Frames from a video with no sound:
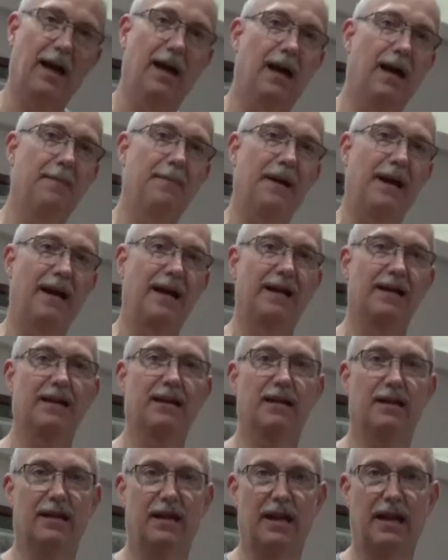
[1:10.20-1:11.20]
buy
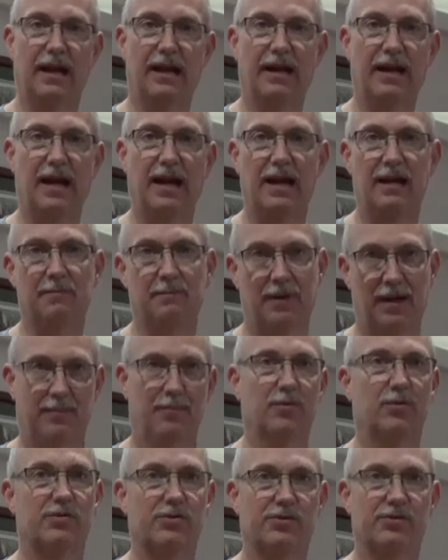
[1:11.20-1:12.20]
Anaheim
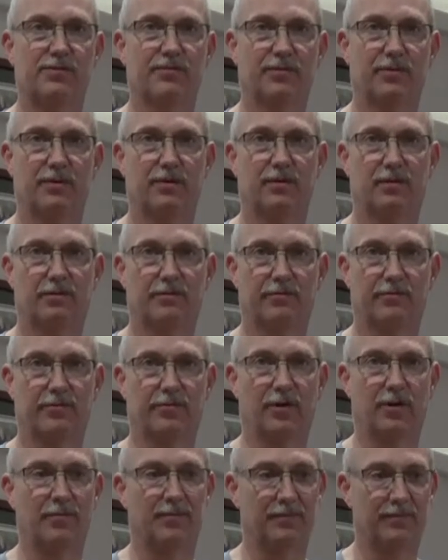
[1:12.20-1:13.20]
peppers
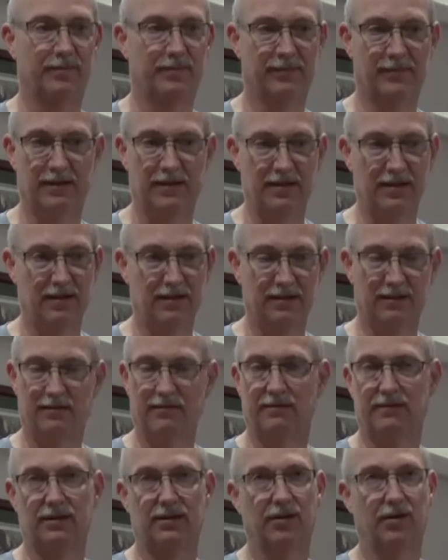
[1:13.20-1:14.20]
from
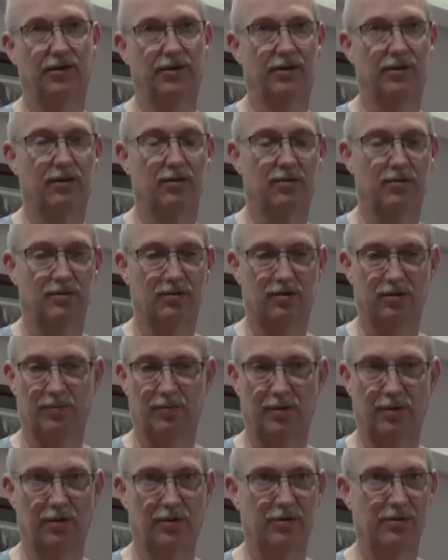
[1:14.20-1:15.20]
the local
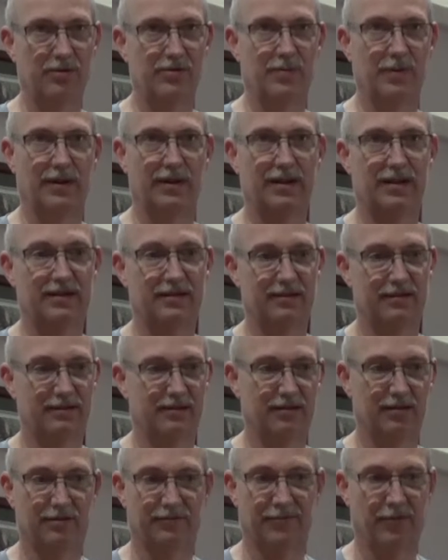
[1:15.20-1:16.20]
produce place,
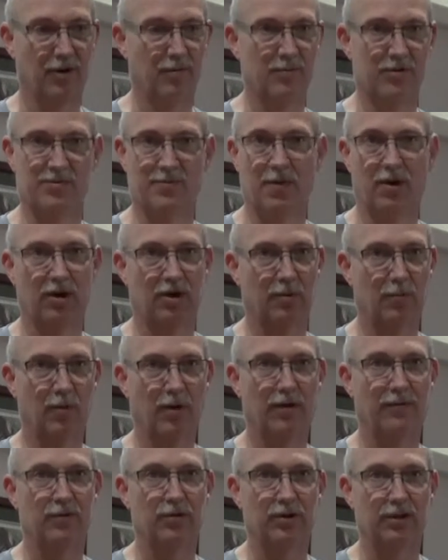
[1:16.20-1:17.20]
farmer's market,
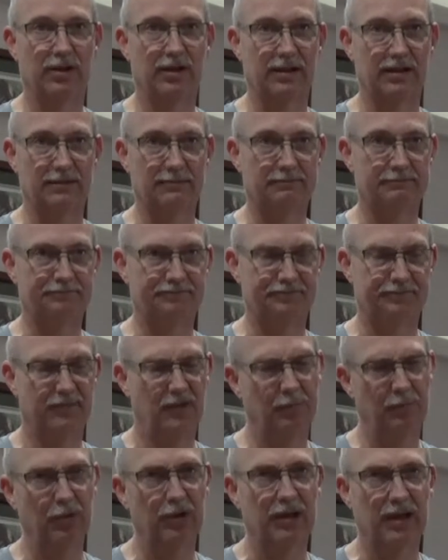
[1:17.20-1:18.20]
wherever you can get them.
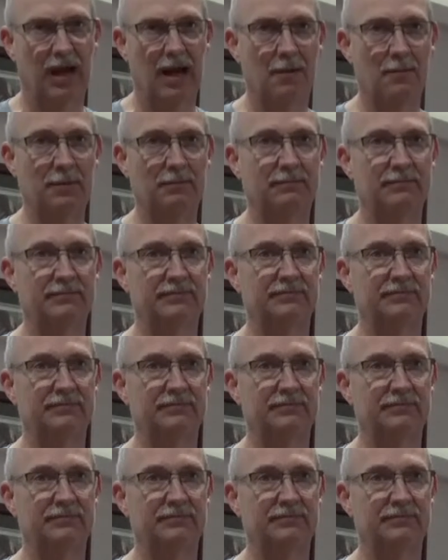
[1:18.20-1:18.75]
They're pretty common.